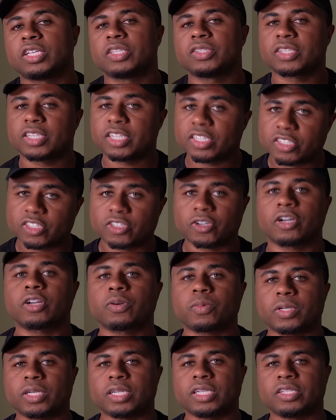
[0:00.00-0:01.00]
To get
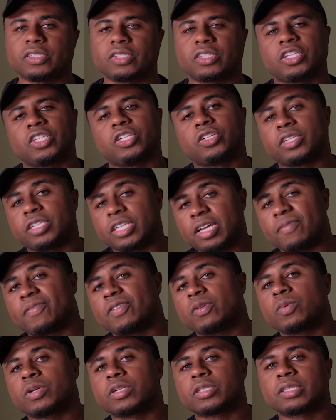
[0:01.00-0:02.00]
started with this, you'll
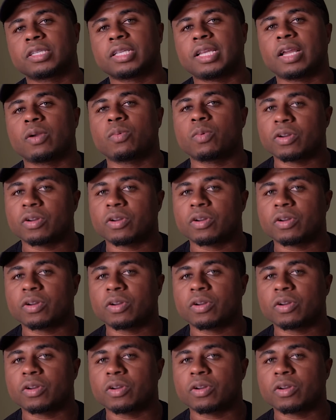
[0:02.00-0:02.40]
definitely want to select